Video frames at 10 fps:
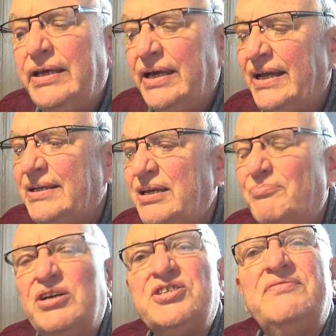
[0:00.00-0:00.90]
and he
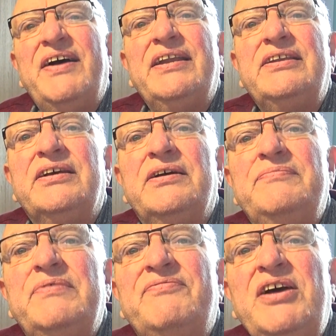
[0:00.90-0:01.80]
must have had
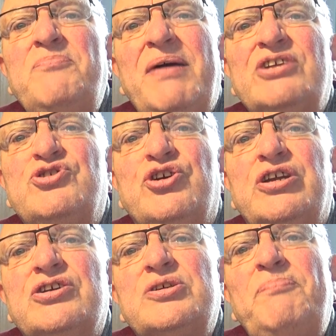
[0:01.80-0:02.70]
a very bad
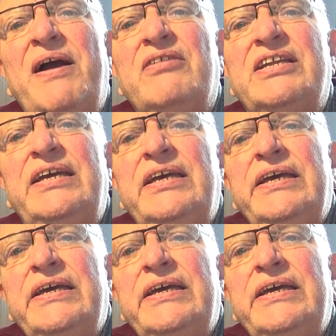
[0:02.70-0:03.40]
journey, because apparently